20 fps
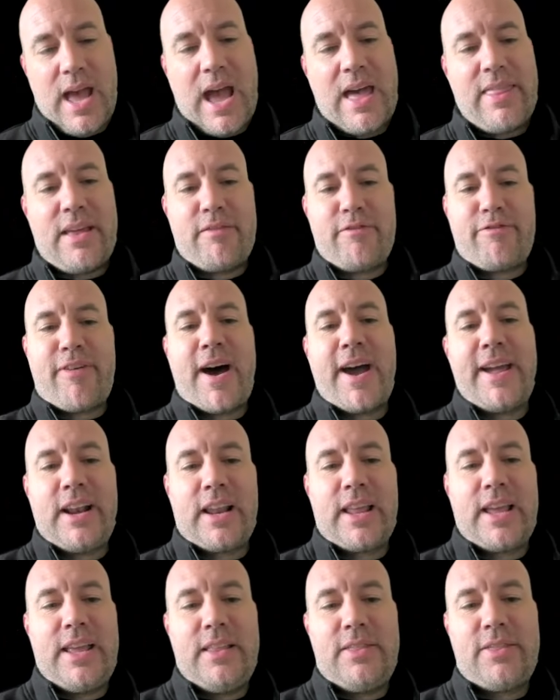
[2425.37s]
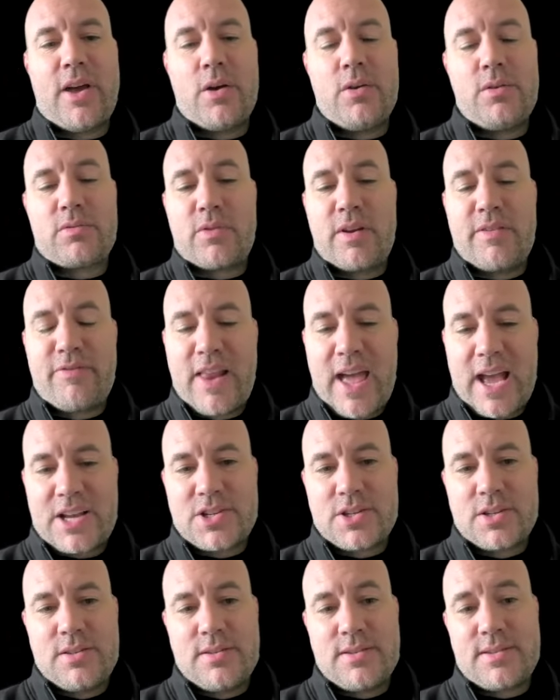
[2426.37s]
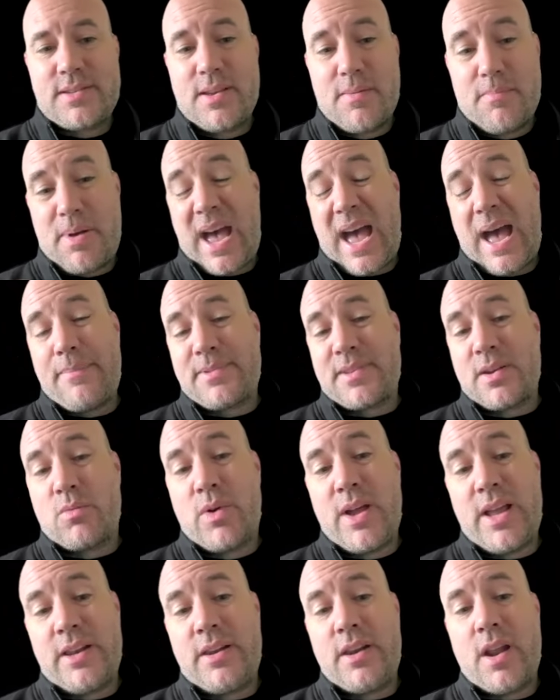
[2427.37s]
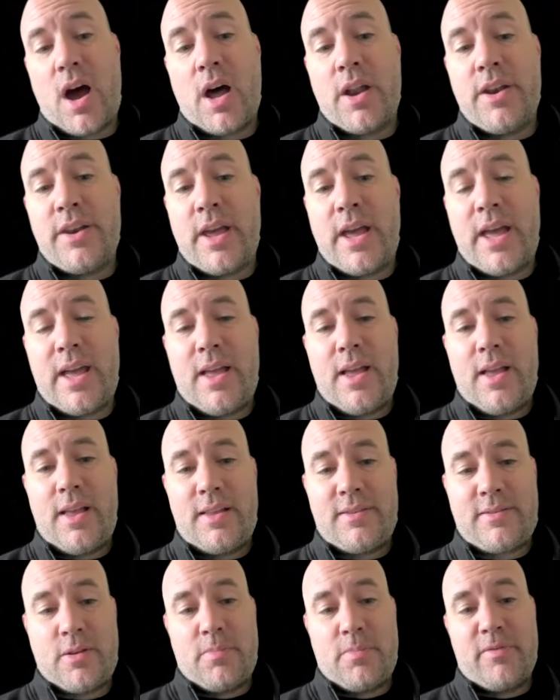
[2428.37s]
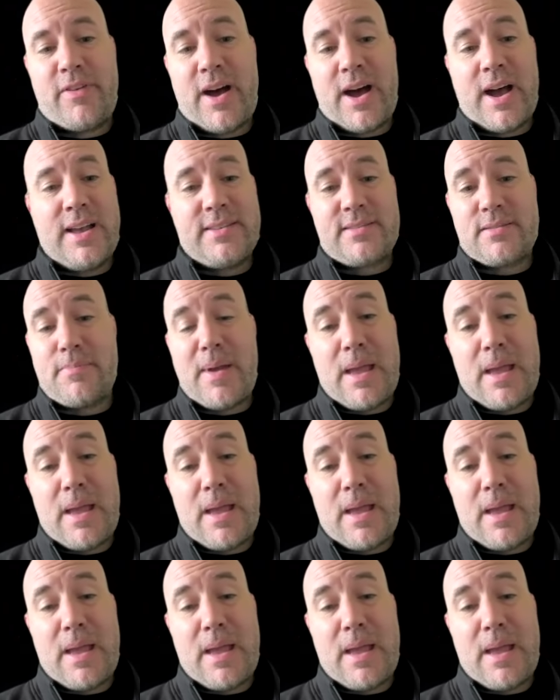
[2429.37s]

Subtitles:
And then finally, those reflections perhaps are written under supervised,